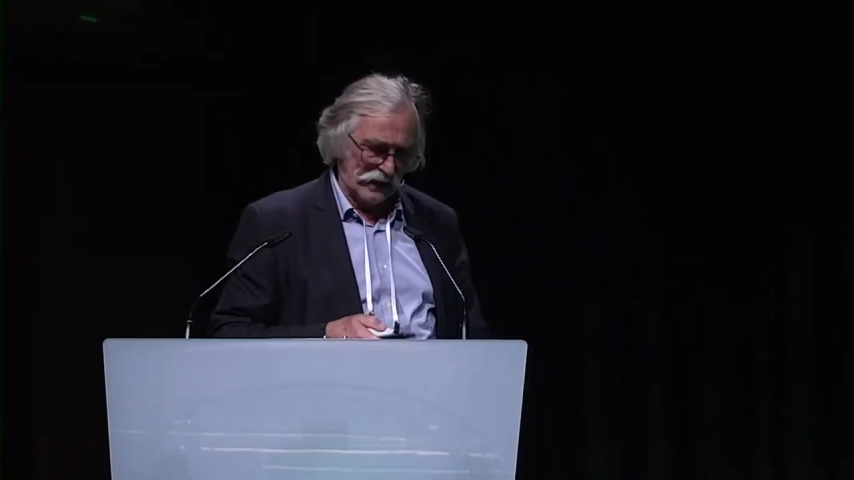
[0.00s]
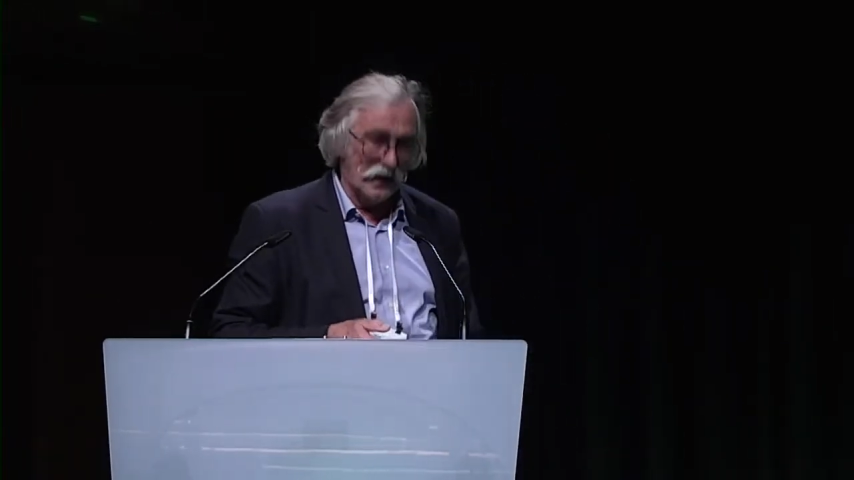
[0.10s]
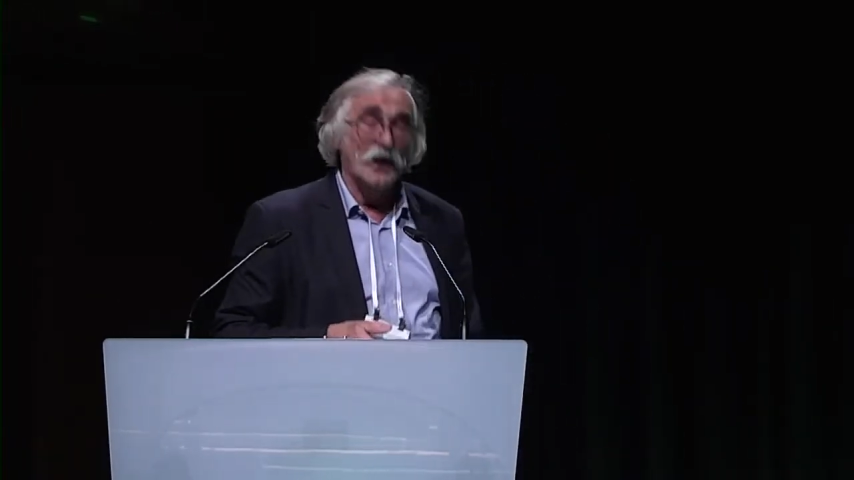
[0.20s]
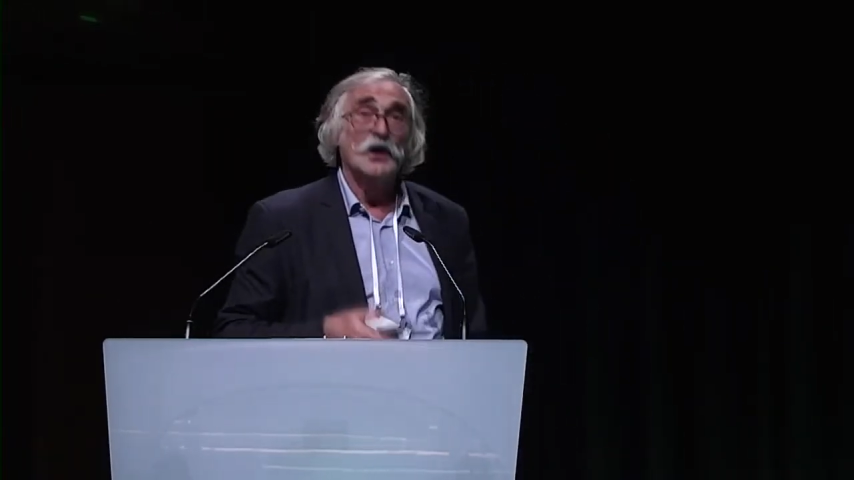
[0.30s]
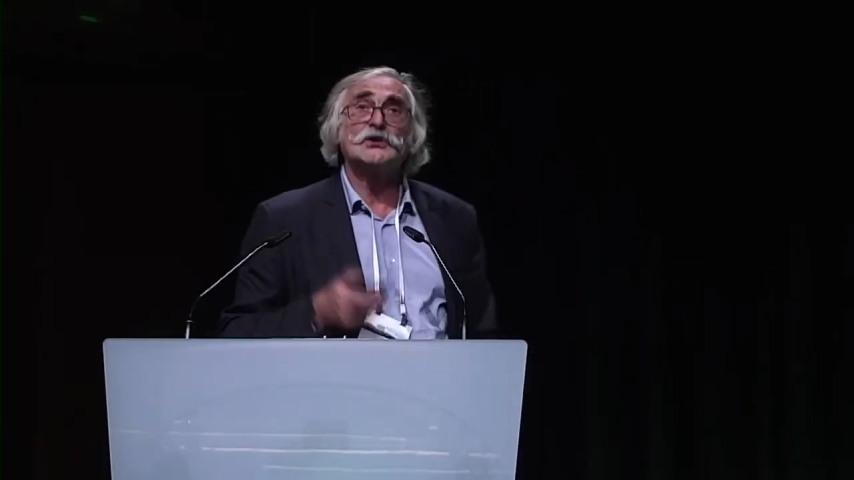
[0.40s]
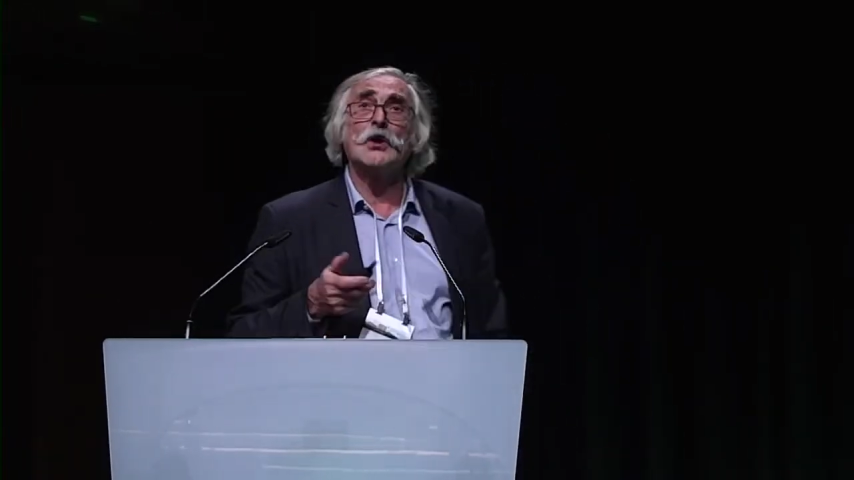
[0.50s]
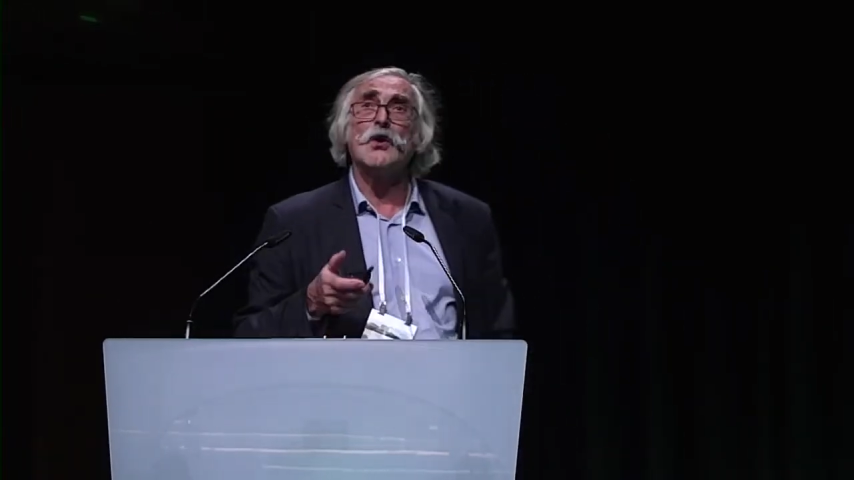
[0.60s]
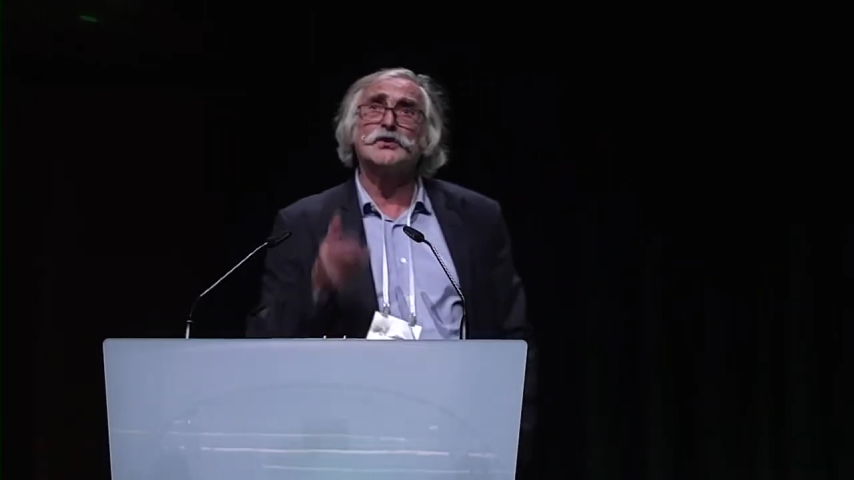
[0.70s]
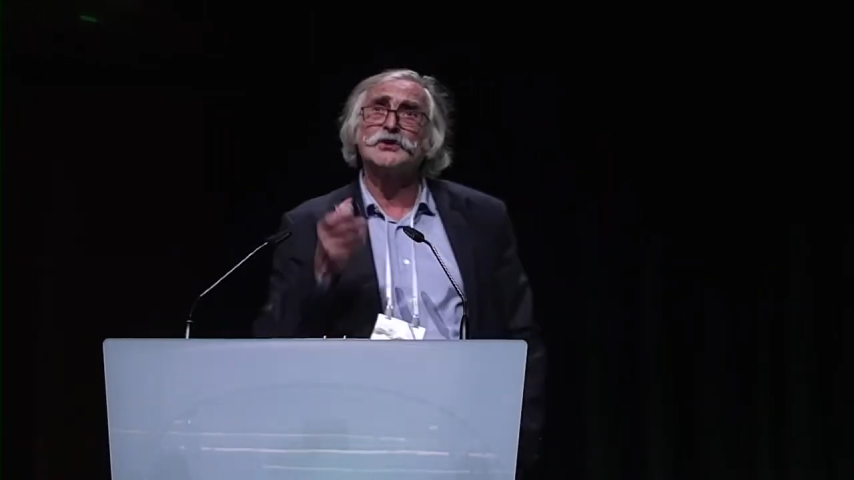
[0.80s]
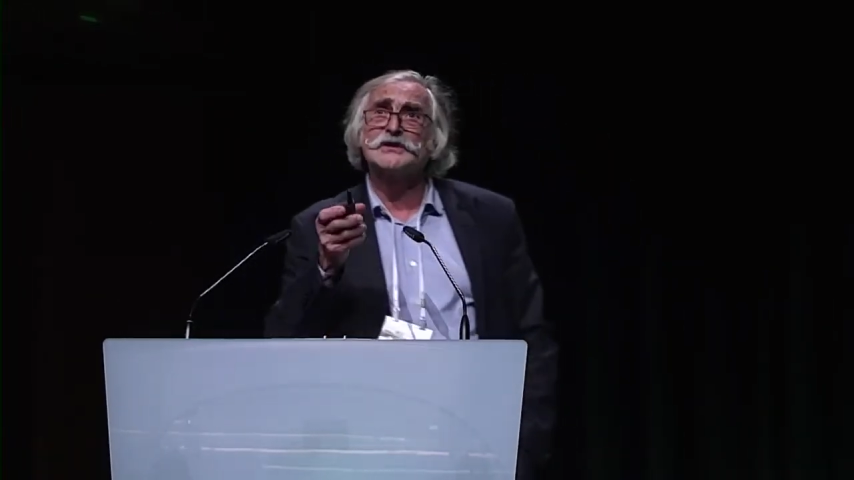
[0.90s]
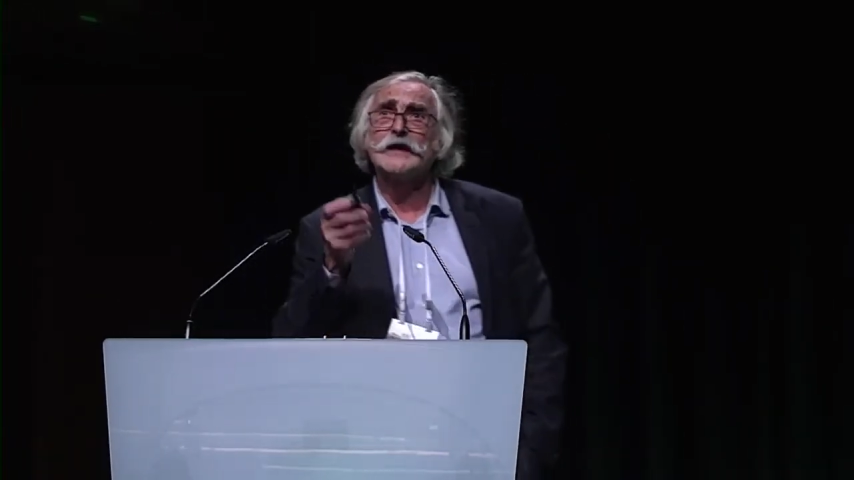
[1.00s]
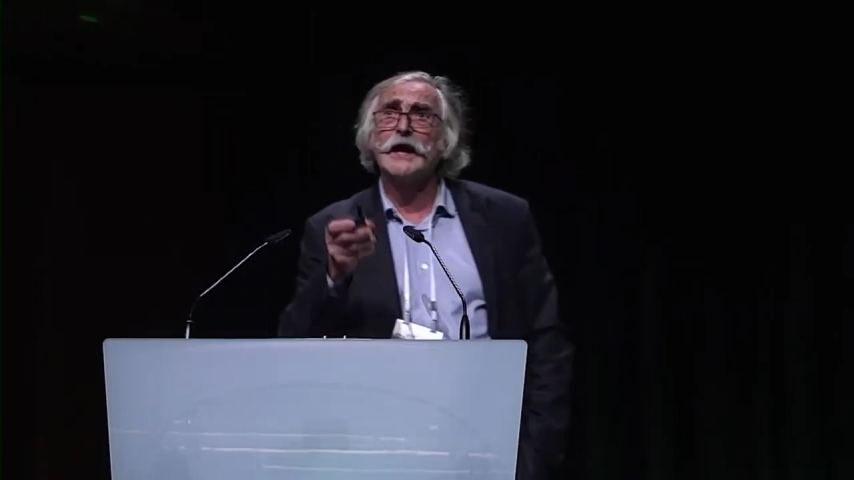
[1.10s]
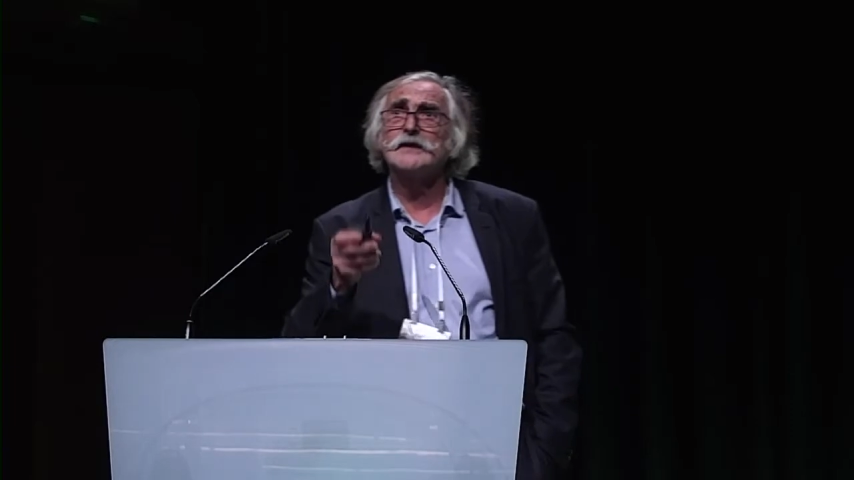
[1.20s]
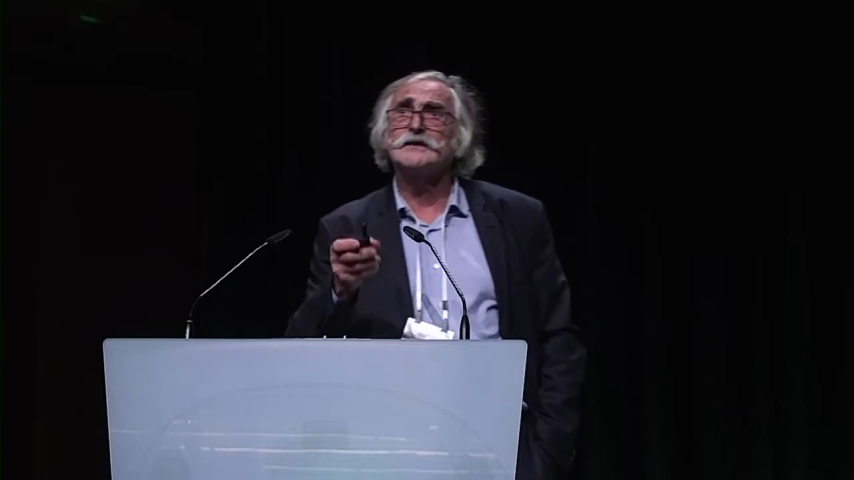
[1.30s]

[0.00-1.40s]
So the cells